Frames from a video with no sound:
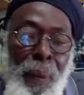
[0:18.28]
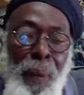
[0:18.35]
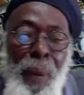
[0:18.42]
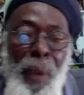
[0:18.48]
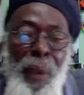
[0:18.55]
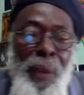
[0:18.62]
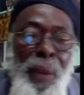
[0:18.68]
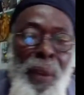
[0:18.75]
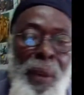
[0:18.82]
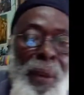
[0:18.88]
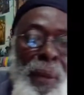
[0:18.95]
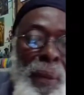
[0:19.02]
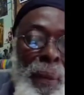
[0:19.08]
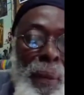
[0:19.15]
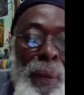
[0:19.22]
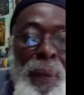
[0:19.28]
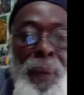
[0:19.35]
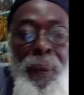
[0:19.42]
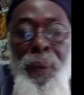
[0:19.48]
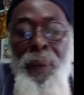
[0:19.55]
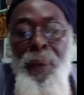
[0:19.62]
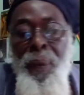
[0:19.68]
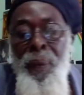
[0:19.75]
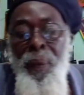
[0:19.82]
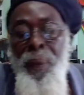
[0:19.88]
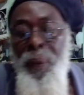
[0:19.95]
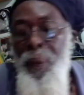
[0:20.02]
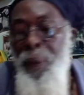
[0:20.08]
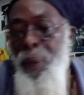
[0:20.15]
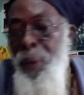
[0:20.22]
Yeah, I see it.
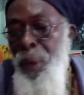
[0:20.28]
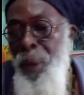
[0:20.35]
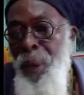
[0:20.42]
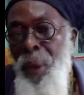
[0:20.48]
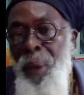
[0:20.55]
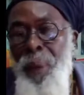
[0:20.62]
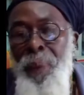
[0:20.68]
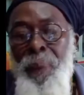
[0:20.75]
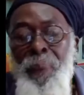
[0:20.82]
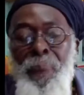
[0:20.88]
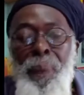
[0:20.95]
Yeah.